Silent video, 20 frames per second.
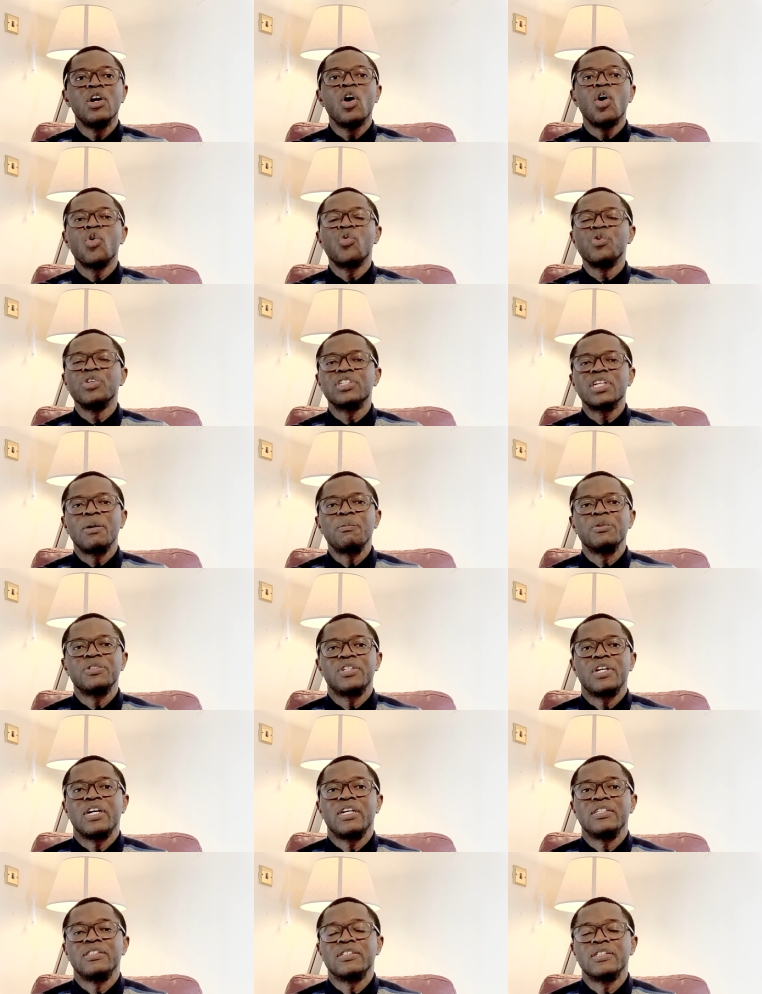or risk
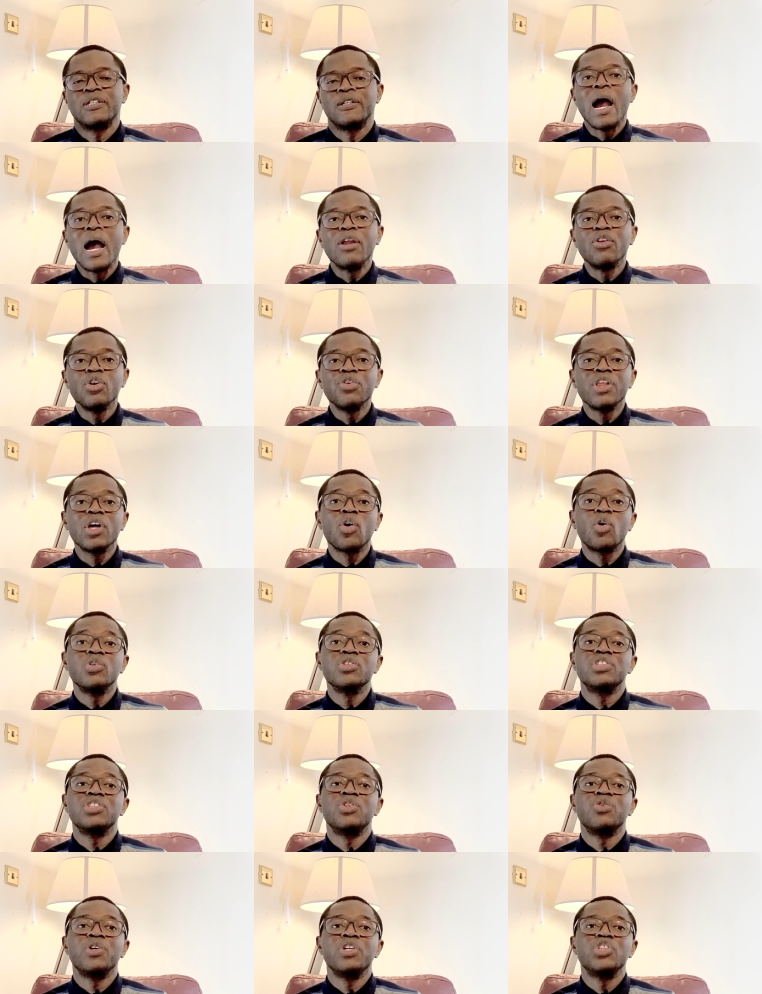appetite. Another
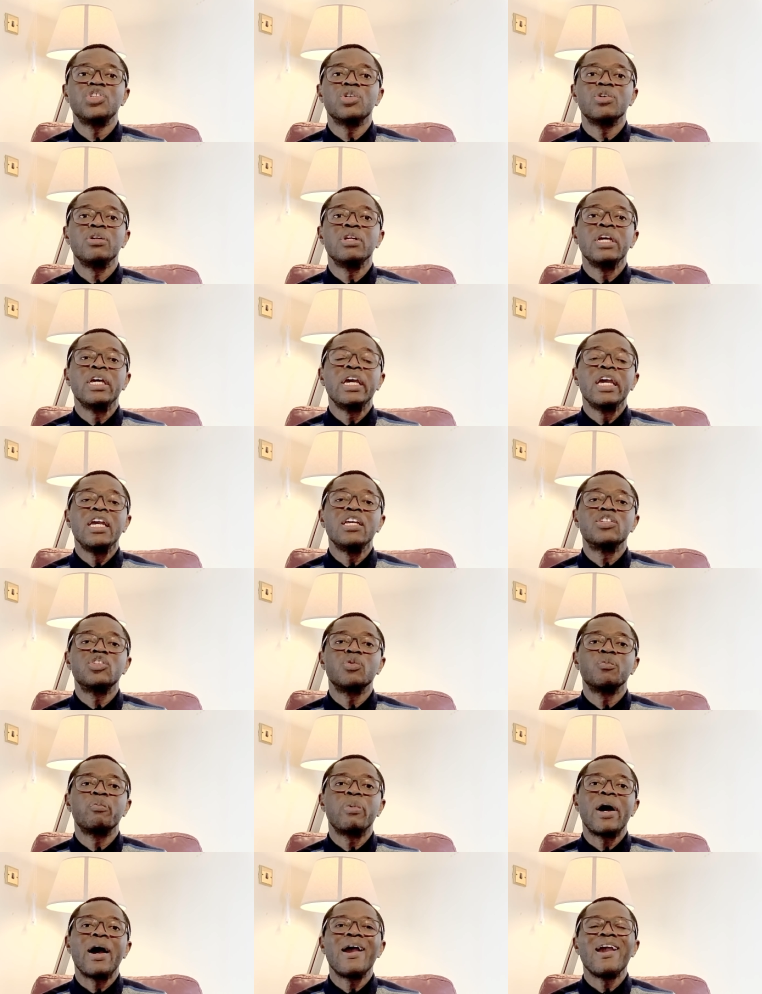consideration is to
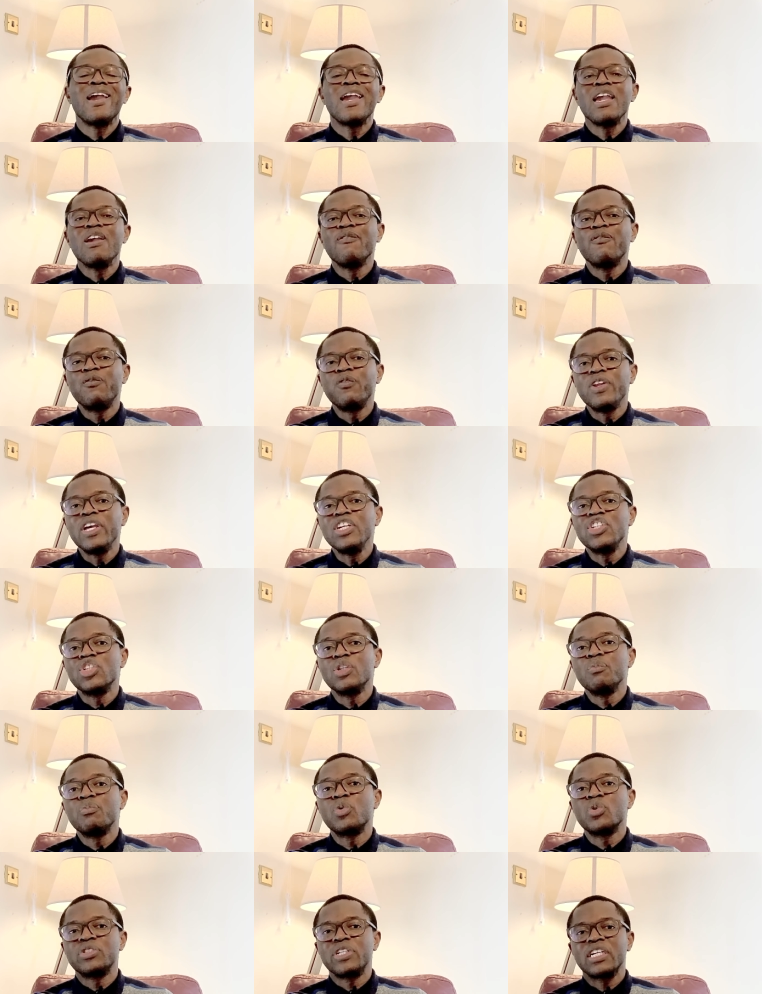buy inflation
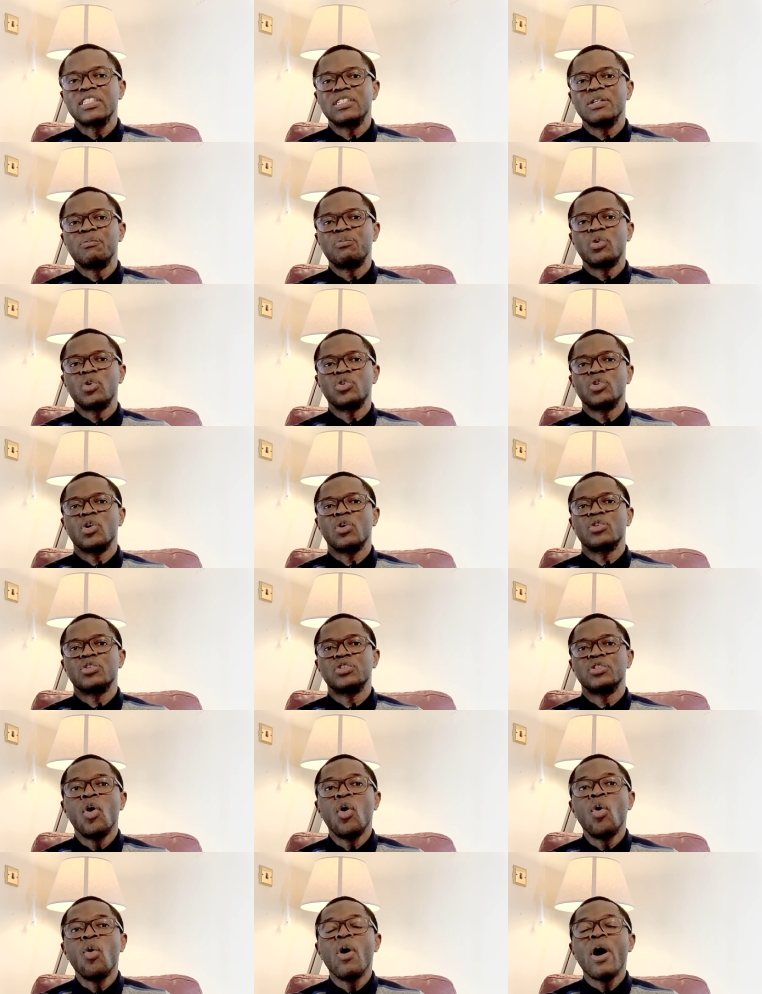protected products
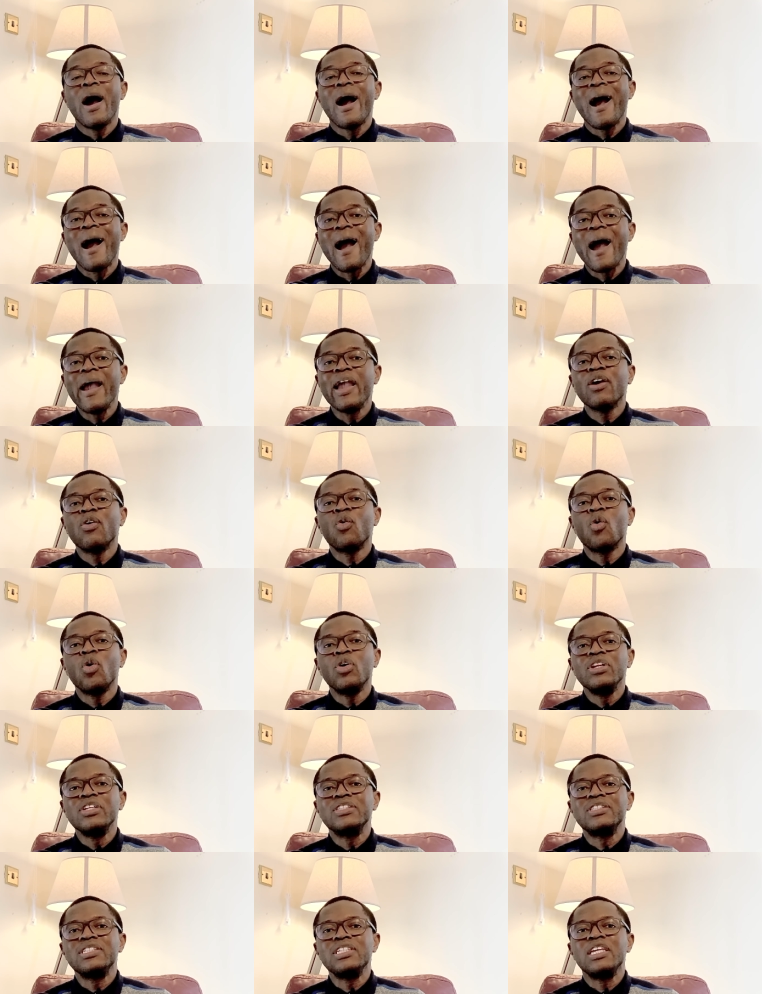or high
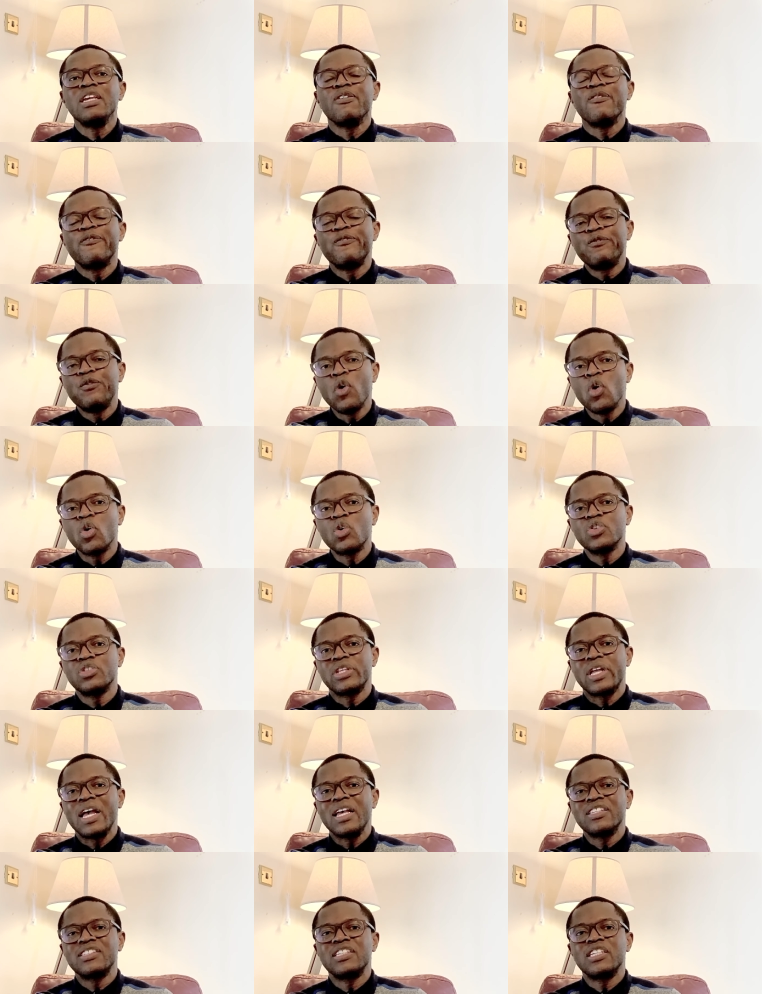quality focused
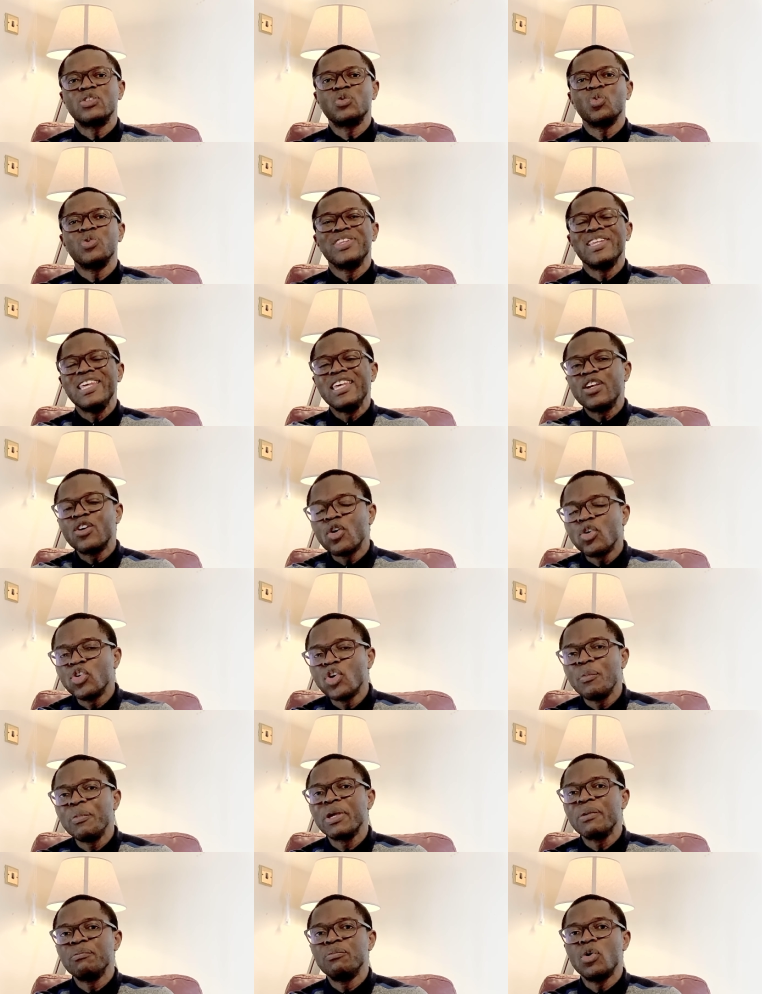assets with
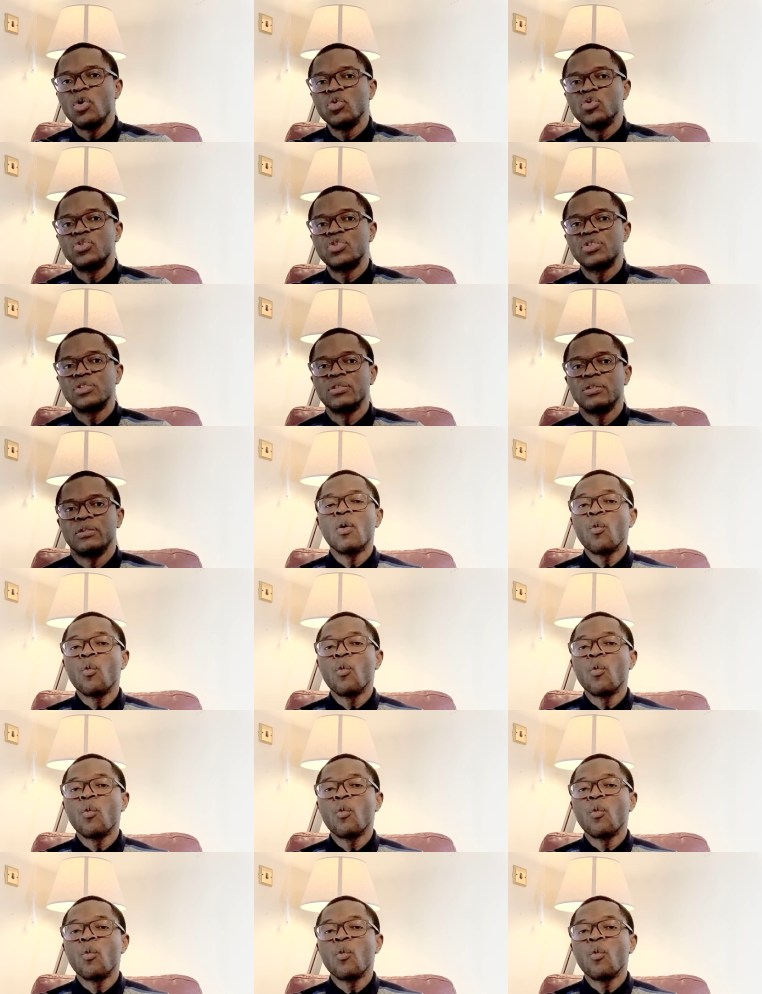economic moats.